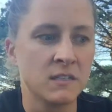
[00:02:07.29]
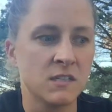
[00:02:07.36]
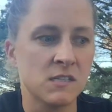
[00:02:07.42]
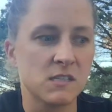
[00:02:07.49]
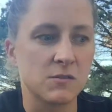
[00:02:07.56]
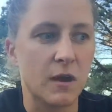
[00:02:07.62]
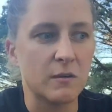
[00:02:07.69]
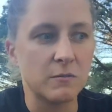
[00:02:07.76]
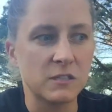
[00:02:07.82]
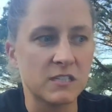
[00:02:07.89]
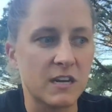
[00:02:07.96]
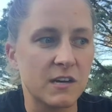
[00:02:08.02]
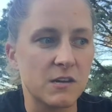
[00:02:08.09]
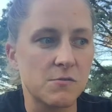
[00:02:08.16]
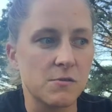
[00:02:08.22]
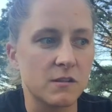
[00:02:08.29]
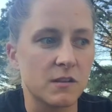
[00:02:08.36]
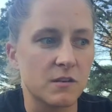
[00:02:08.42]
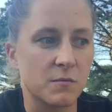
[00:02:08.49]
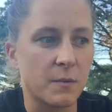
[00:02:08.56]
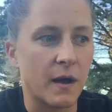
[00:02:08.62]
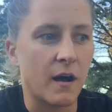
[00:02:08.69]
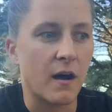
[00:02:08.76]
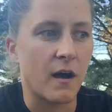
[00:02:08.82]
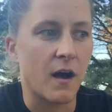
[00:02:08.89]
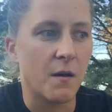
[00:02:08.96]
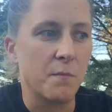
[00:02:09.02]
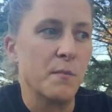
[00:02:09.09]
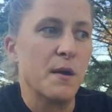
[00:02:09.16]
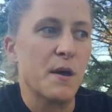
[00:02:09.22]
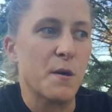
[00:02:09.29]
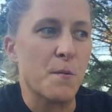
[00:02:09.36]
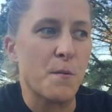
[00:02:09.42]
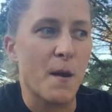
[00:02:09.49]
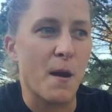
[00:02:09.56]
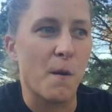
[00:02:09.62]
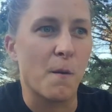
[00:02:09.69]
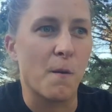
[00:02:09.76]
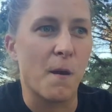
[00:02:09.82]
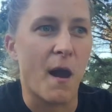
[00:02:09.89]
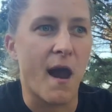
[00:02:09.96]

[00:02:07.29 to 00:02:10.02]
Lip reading: So I will tell you a little bit about